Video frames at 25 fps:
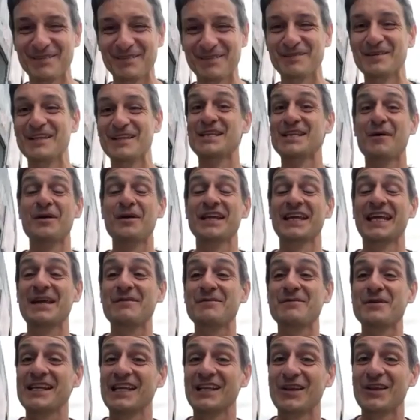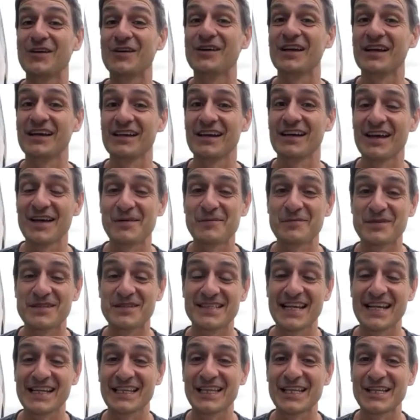Well, listen, I don't want to keep you any longer.
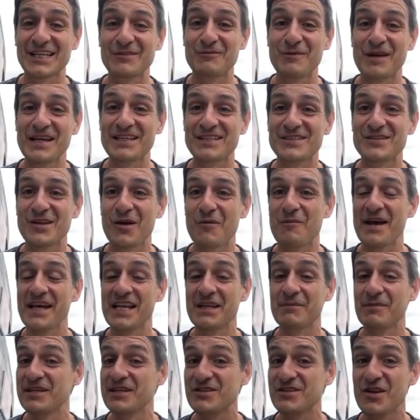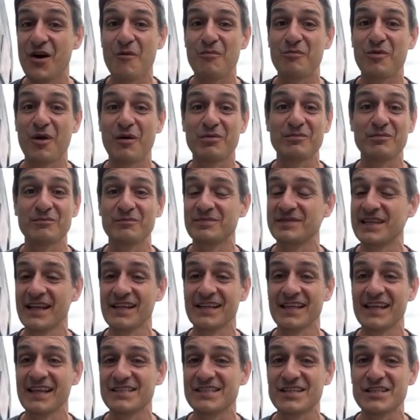Sadly, Rick's not made it, but it's no problem, Danny.
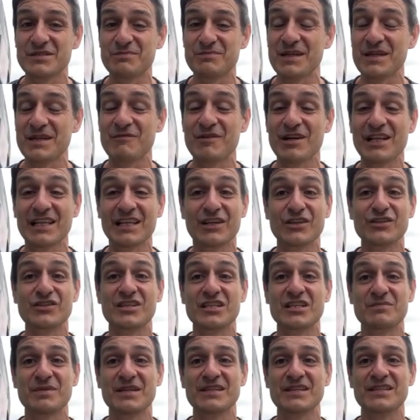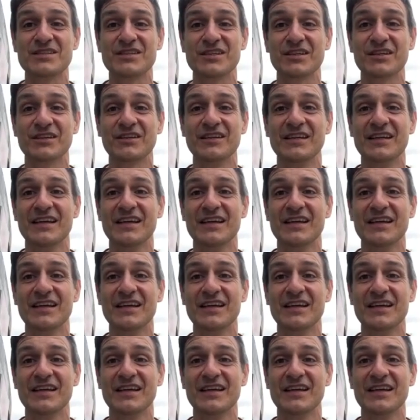It's been really good to speak to you.